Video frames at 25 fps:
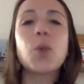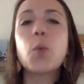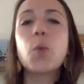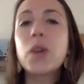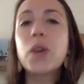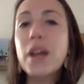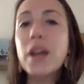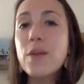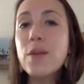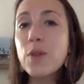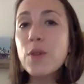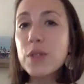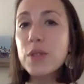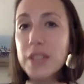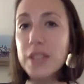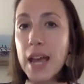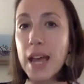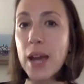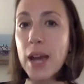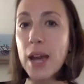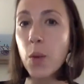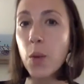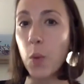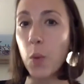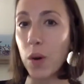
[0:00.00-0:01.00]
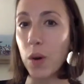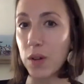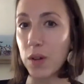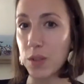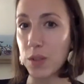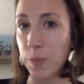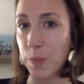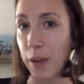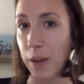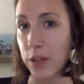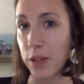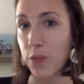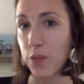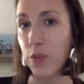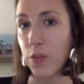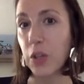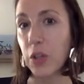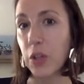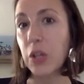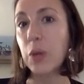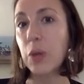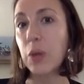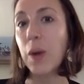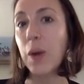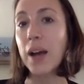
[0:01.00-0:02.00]
on whatever day works
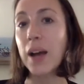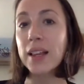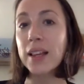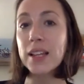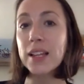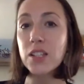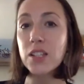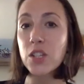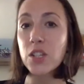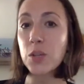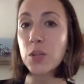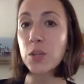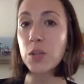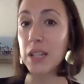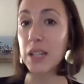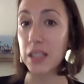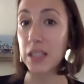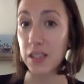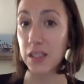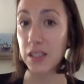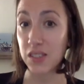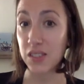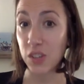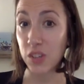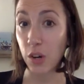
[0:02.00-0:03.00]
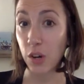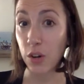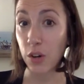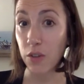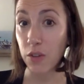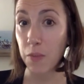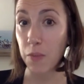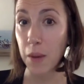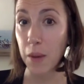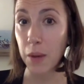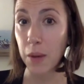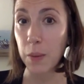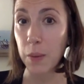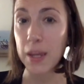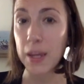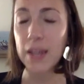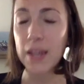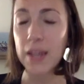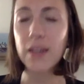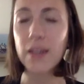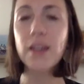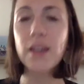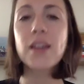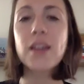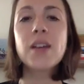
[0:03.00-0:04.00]
best for you. I like to do it at the start of my
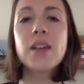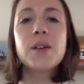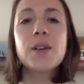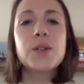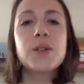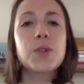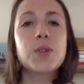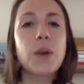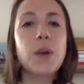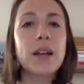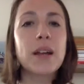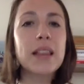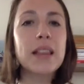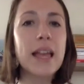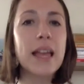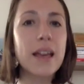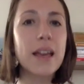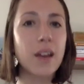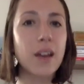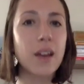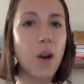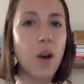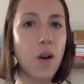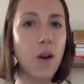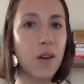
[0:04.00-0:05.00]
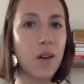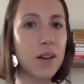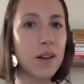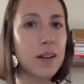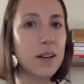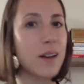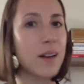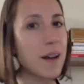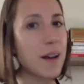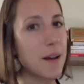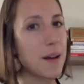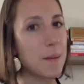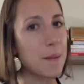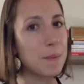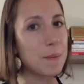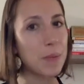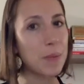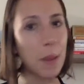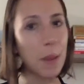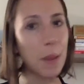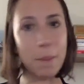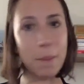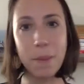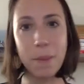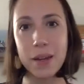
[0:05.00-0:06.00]
week. So I like on
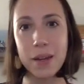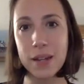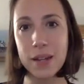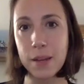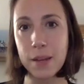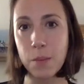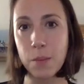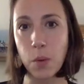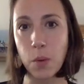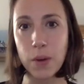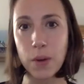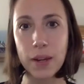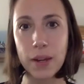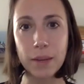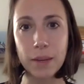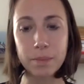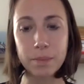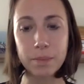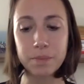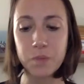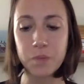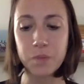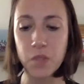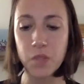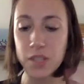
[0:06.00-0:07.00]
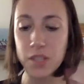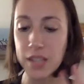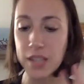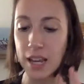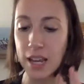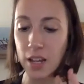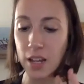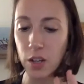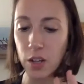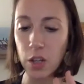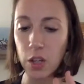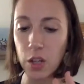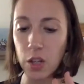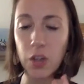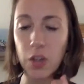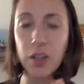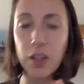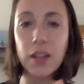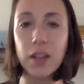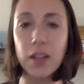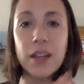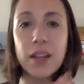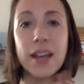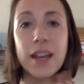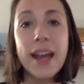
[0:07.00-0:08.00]
a Monday morning to take a
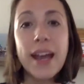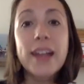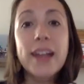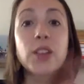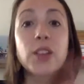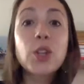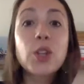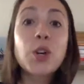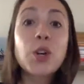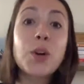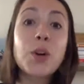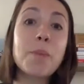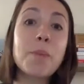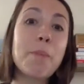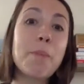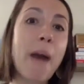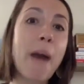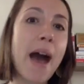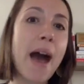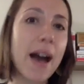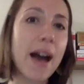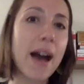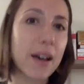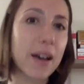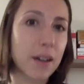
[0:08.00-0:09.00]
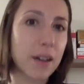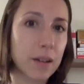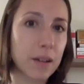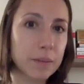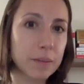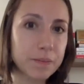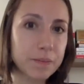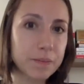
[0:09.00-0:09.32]
look and look back